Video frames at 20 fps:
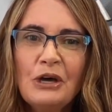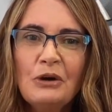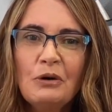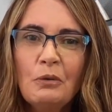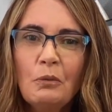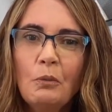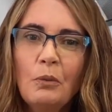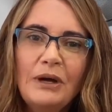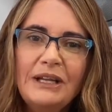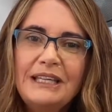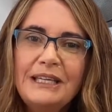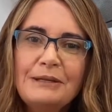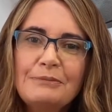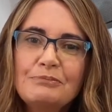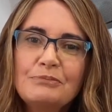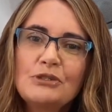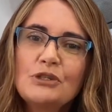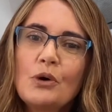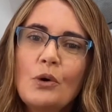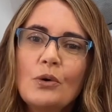
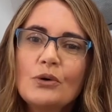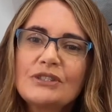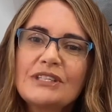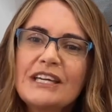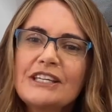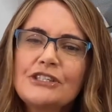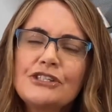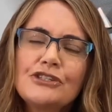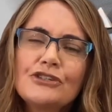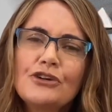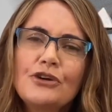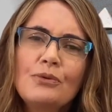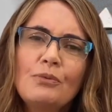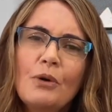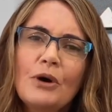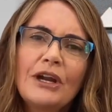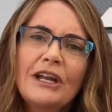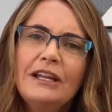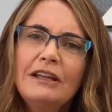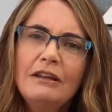William talked us through
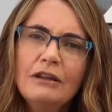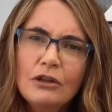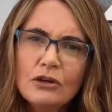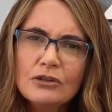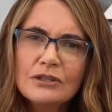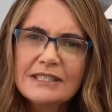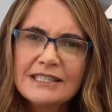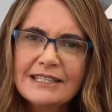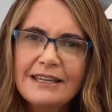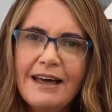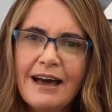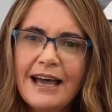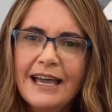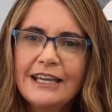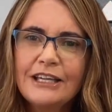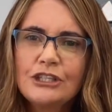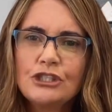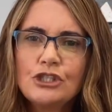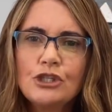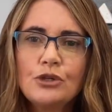what it looks like
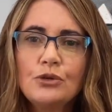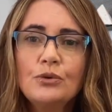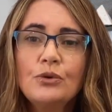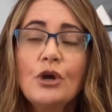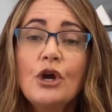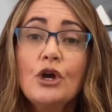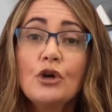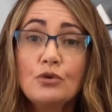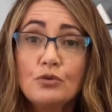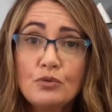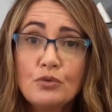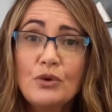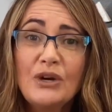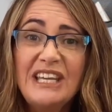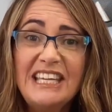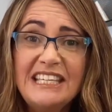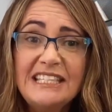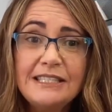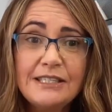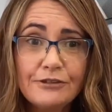to
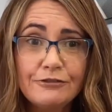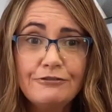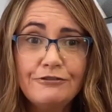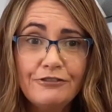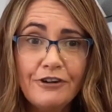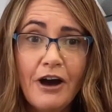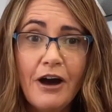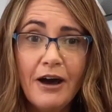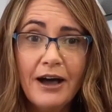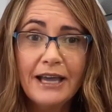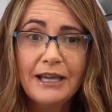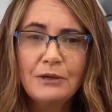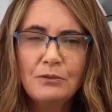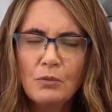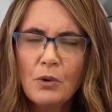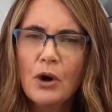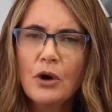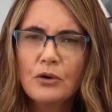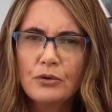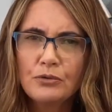redefine
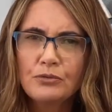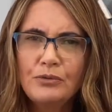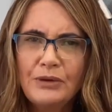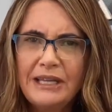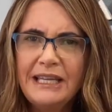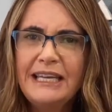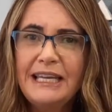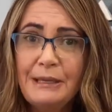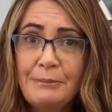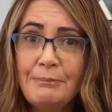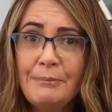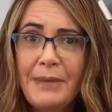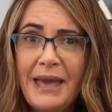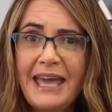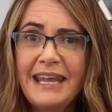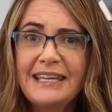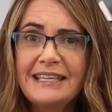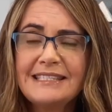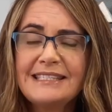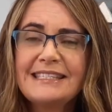what really
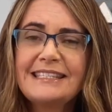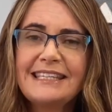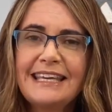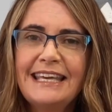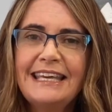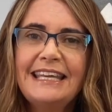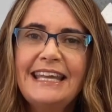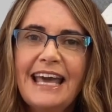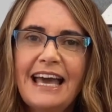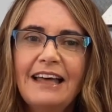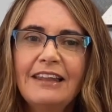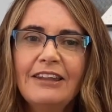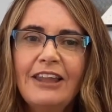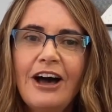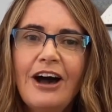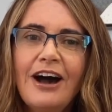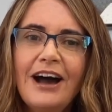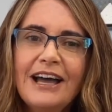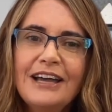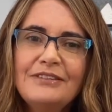matters in our
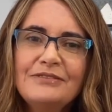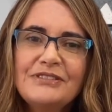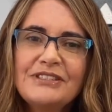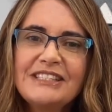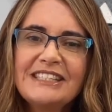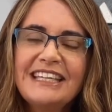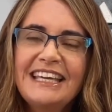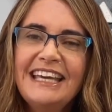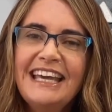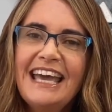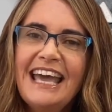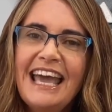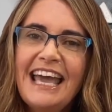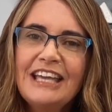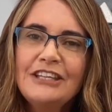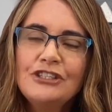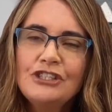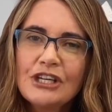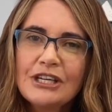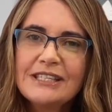lives.
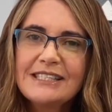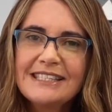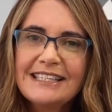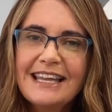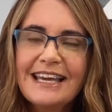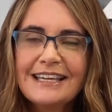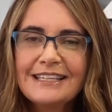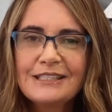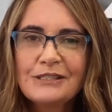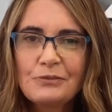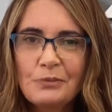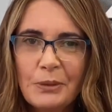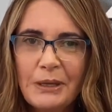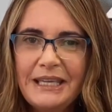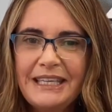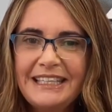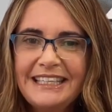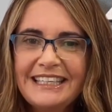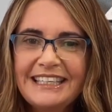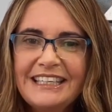And just last
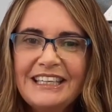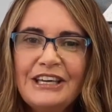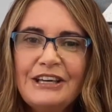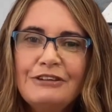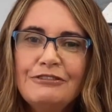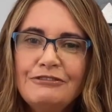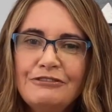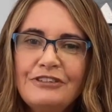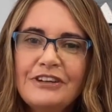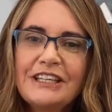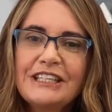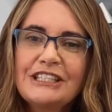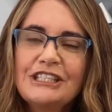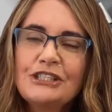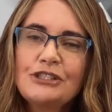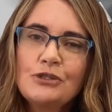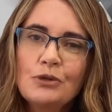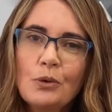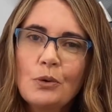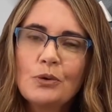week, Victor
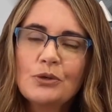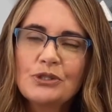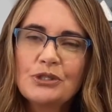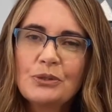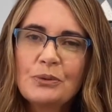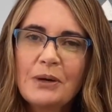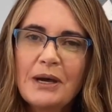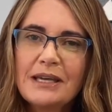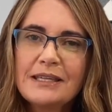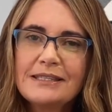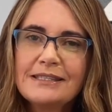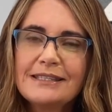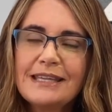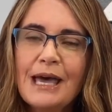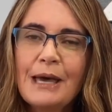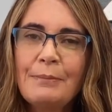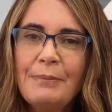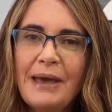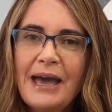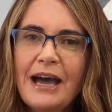talked to us
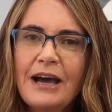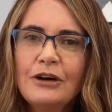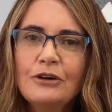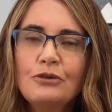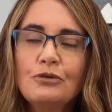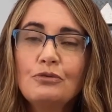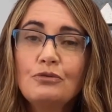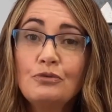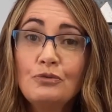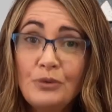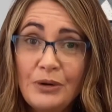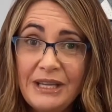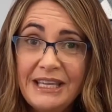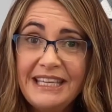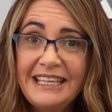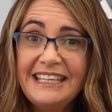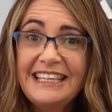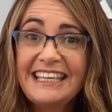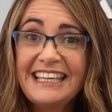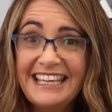about
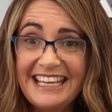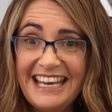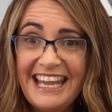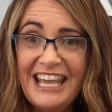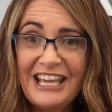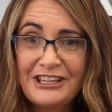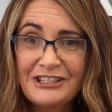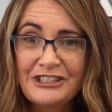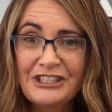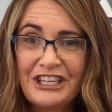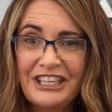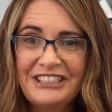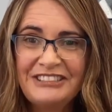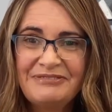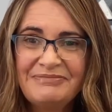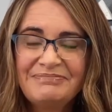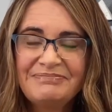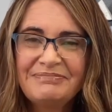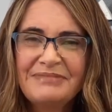reconnection.